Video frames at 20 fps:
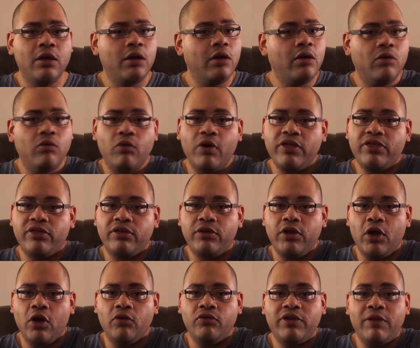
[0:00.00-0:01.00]
with,
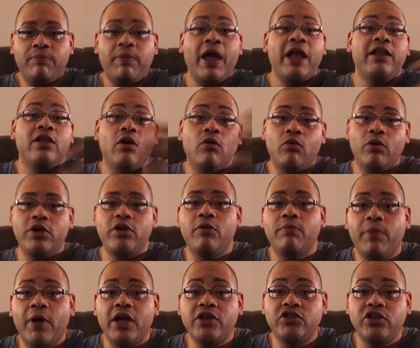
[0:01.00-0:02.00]
depending on what your
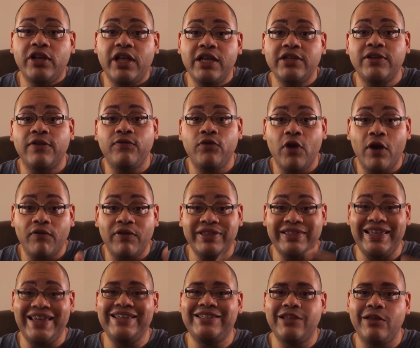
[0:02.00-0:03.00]
budget is, if you have a
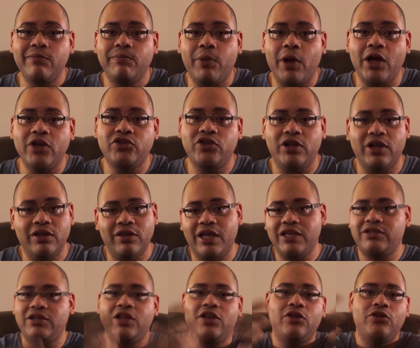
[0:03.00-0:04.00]
decent budget and
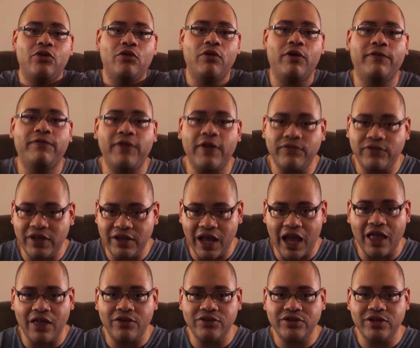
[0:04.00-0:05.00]
let's say you're doing
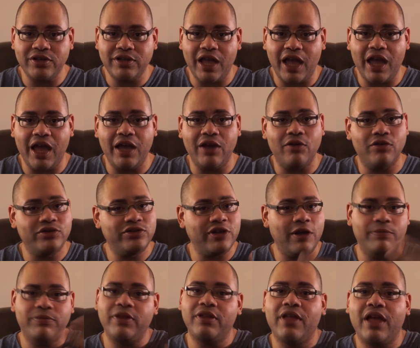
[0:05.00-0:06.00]
$50 a day or
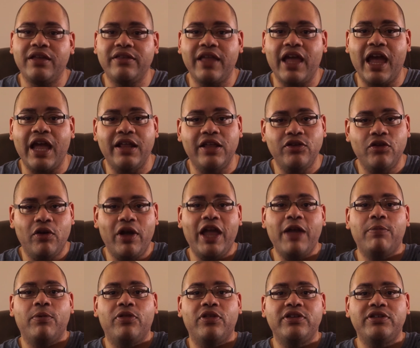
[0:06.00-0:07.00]
something like that, and you're
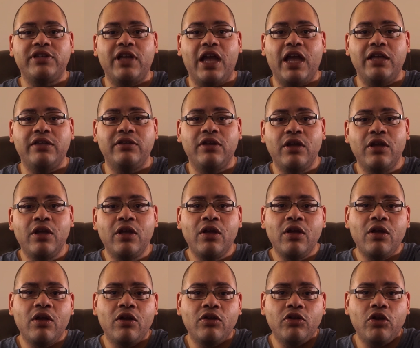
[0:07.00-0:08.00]
able to send,
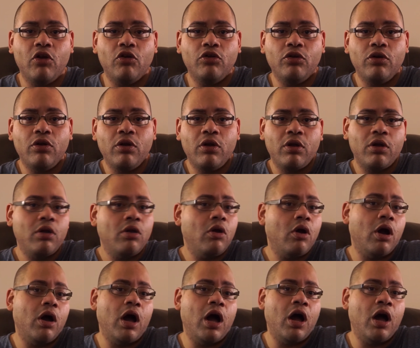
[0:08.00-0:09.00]

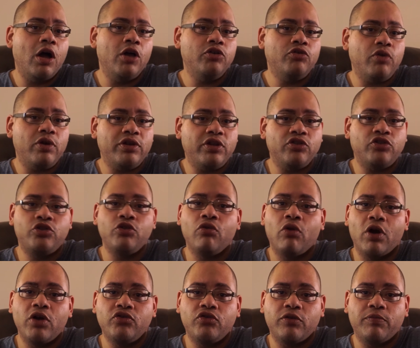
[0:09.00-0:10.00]
100 to
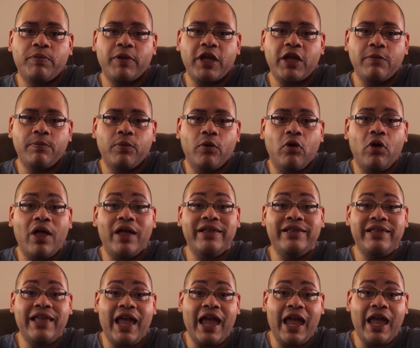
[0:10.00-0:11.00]
200 people a
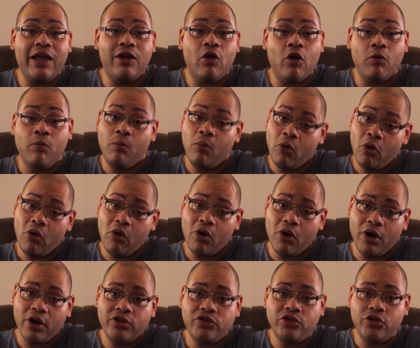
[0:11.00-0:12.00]
day or
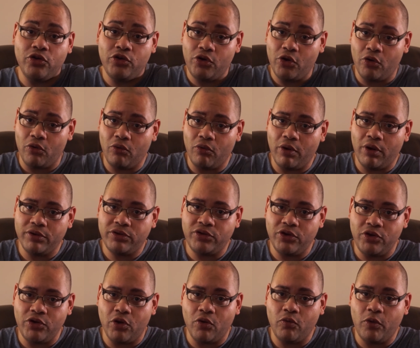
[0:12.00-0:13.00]
more to your
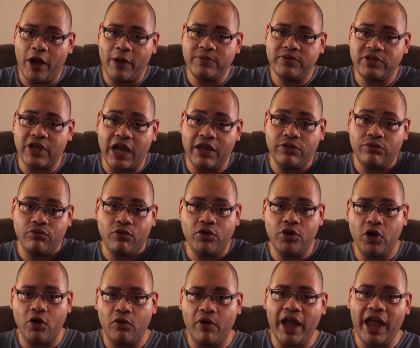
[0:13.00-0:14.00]
website through
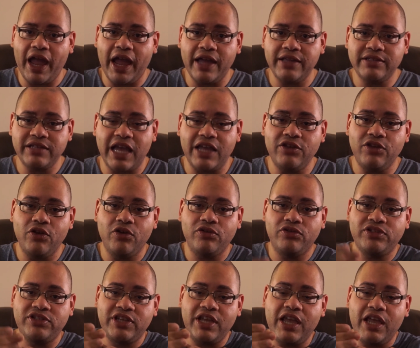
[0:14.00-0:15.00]
your ads, and you
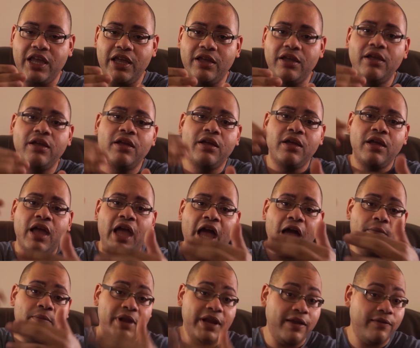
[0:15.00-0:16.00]
see
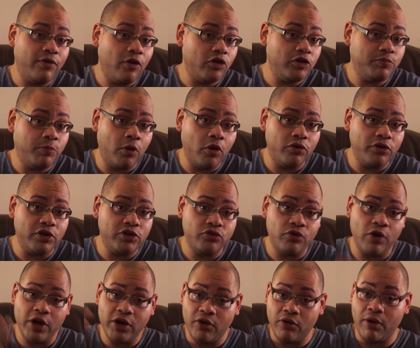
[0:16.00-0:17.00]
how many of those pull the
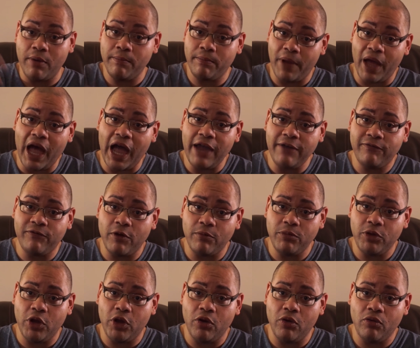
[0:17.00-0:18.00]
trigger and buy from
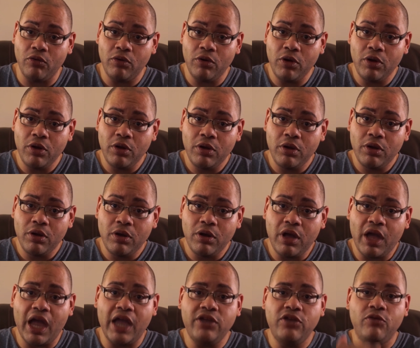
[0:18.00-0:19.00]
you,
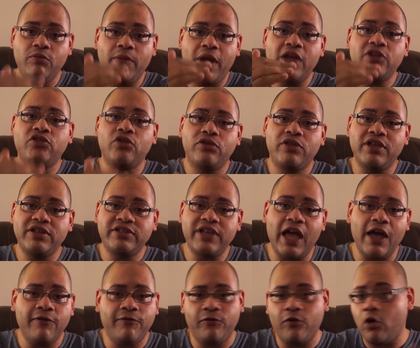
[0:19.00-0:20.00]
and you measure this
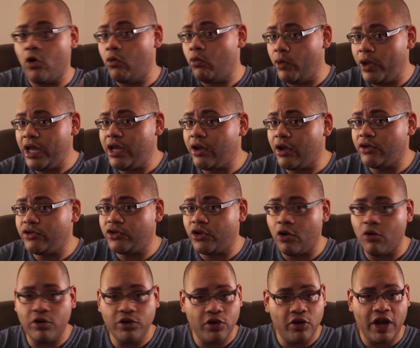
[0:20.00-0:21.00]
out for a week or
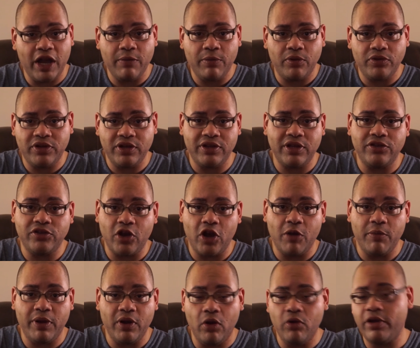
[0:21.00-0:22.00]
two, and you're able to
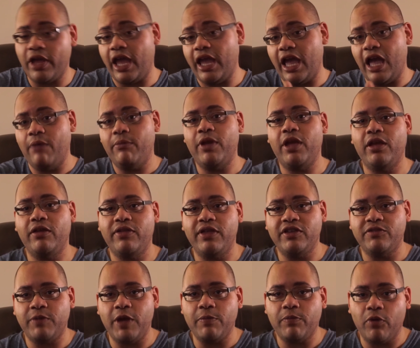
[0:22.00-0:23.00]
determine, okay, how many of these
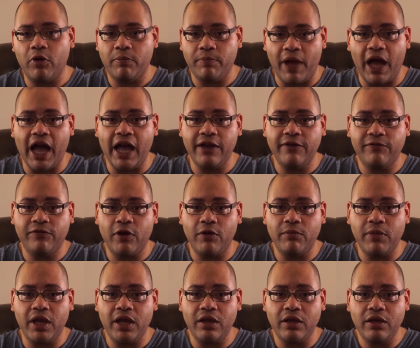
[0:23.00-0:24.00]
people are buying from
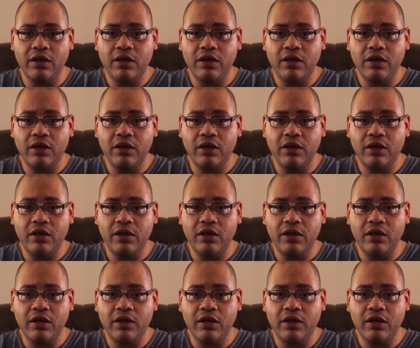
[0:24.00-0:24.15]
me